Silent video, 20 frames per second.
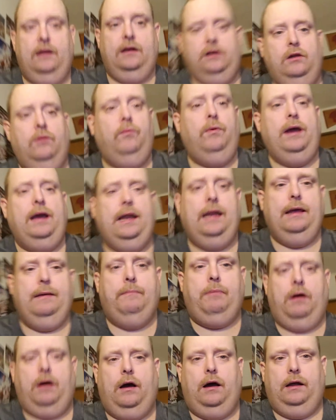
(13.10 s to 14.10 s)
the weekly
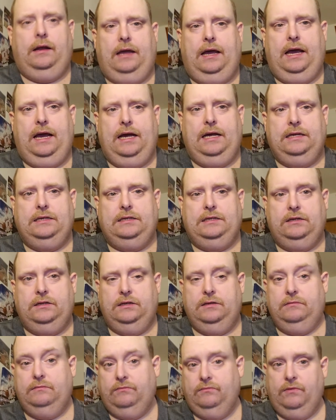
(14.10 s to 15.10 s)
podcast.